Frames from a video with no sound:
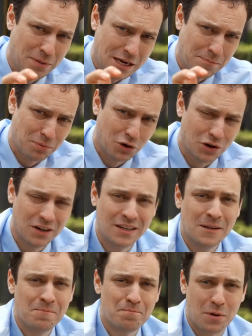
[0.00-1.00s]
people.
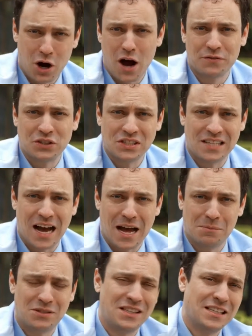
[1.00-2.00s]
But
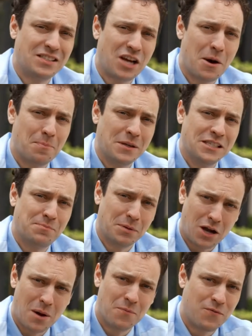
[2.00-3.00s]
oftentimes, these companies
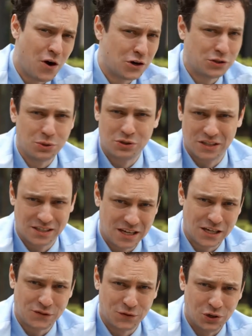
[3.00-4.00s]
become far too
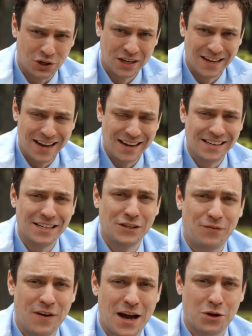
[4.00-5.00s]
successful and need
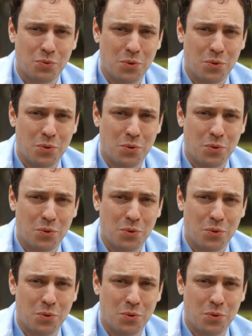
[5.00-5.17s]
to find